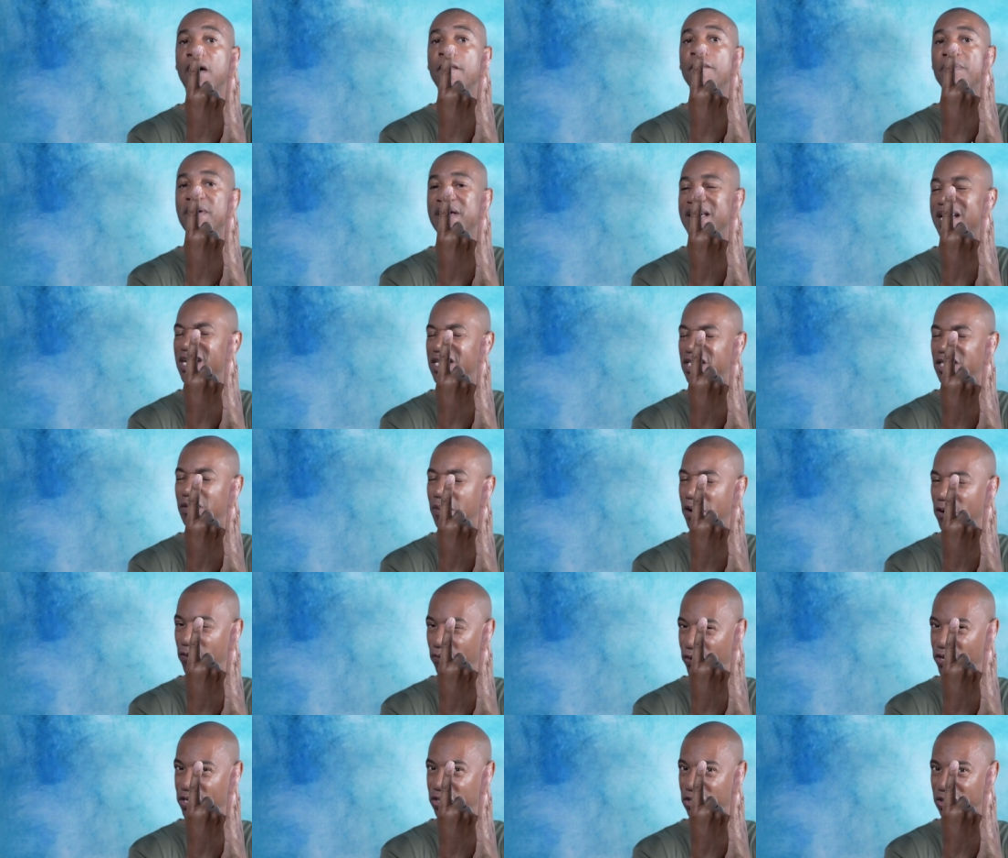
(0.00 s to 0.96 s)
Because of my
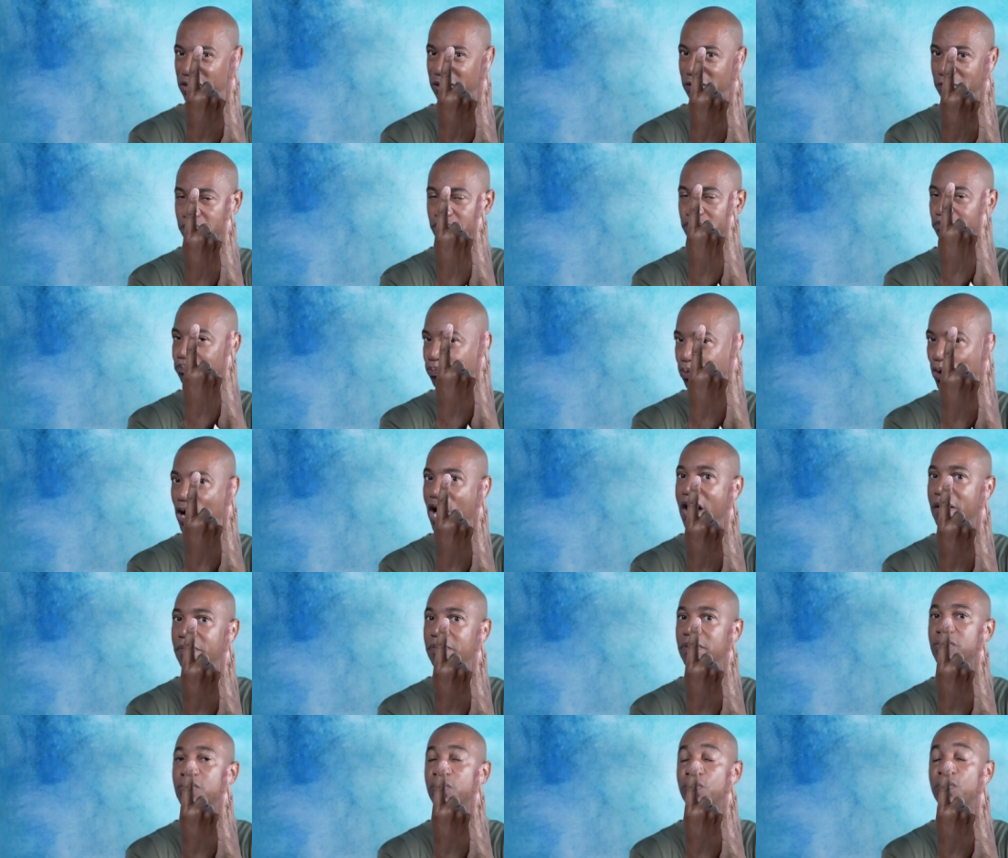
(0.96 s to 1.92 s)
wrist
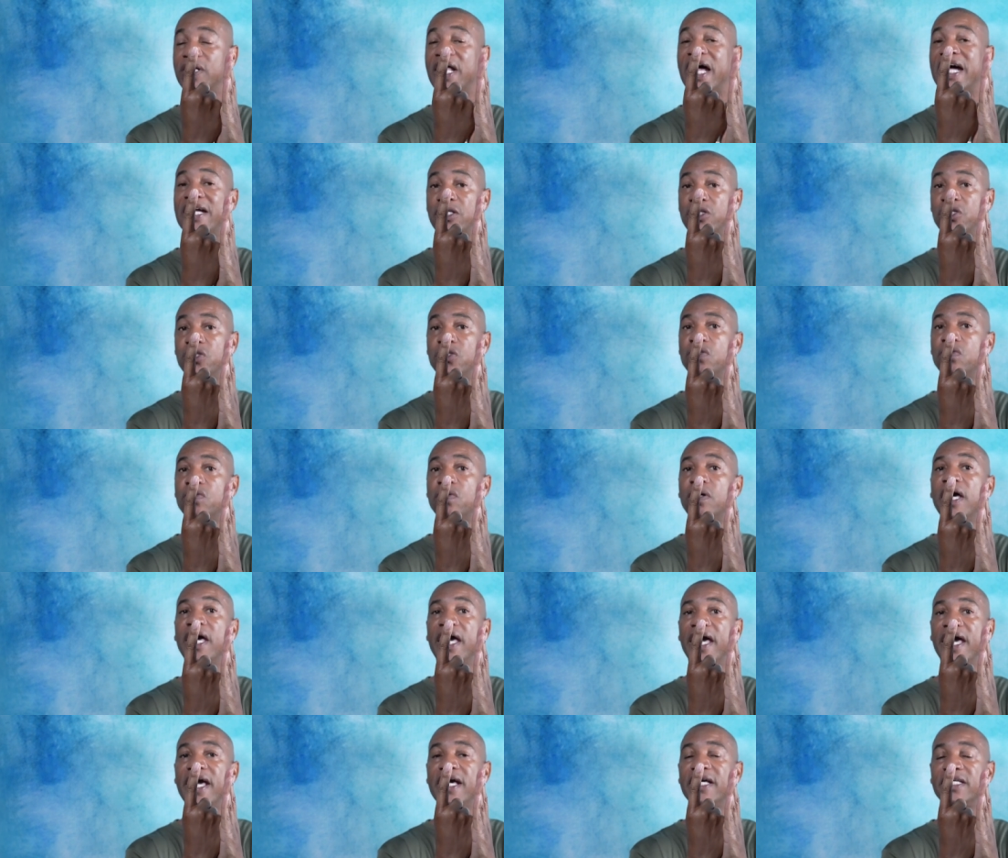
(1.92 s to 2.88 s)
problems, what I do
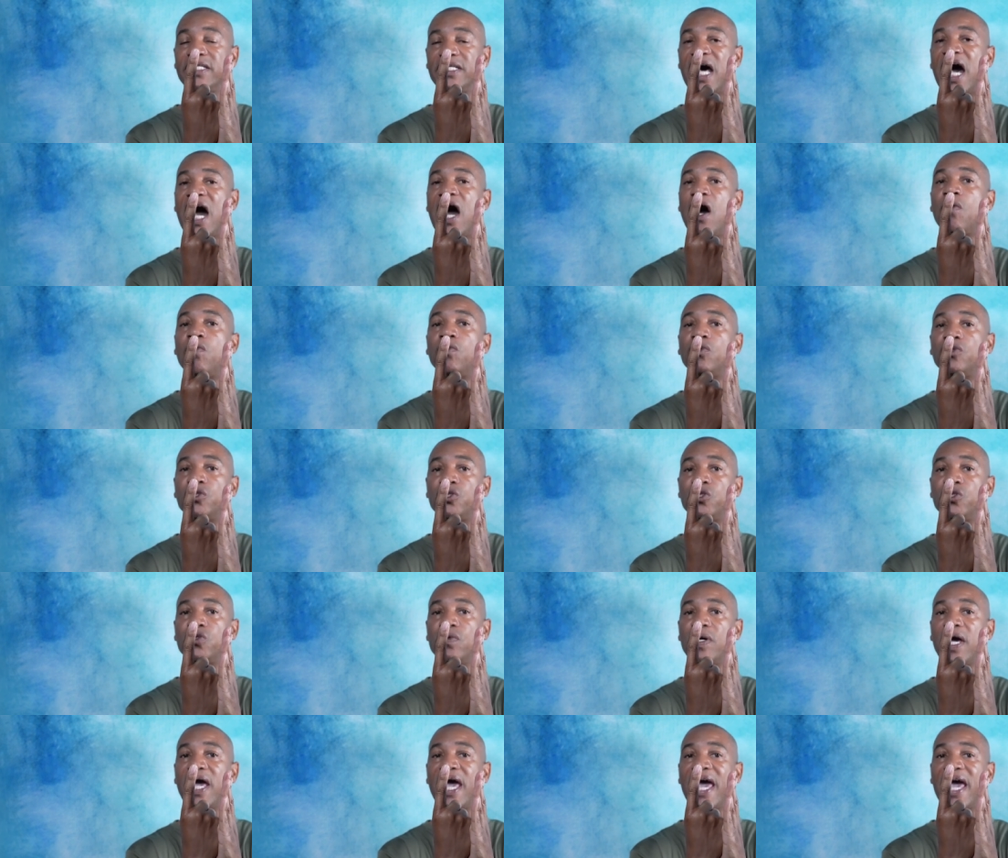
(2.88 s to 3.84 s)
is I will
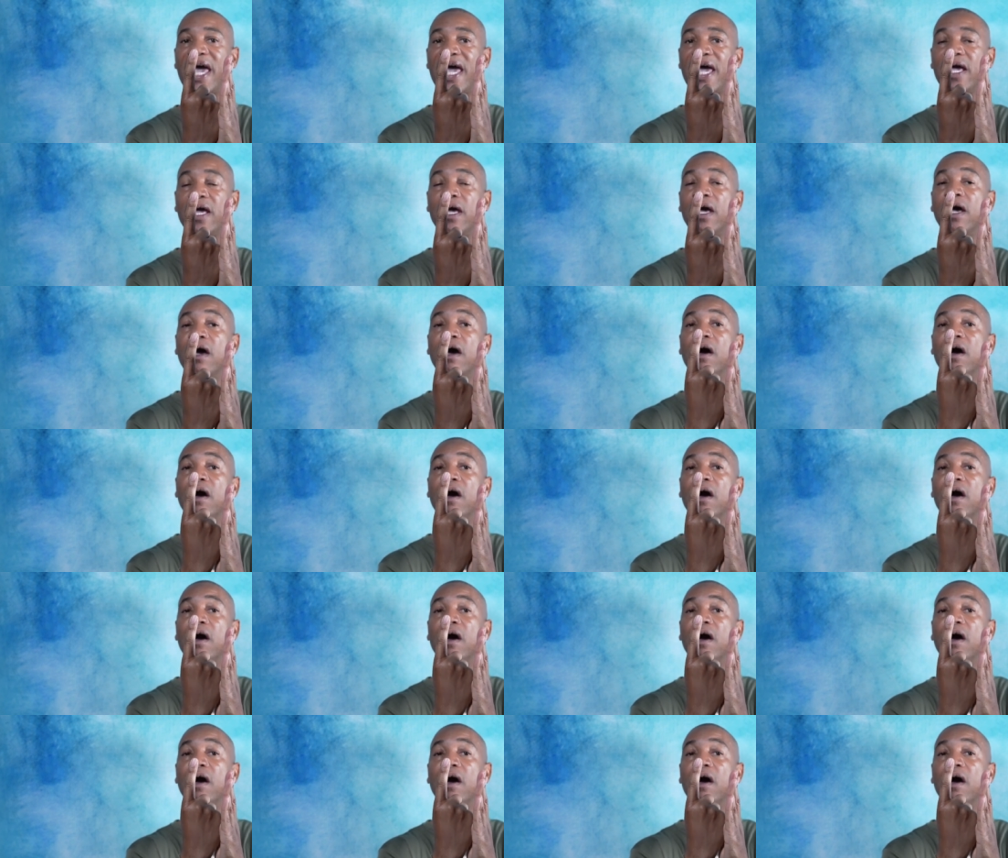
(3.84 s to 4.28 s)
do a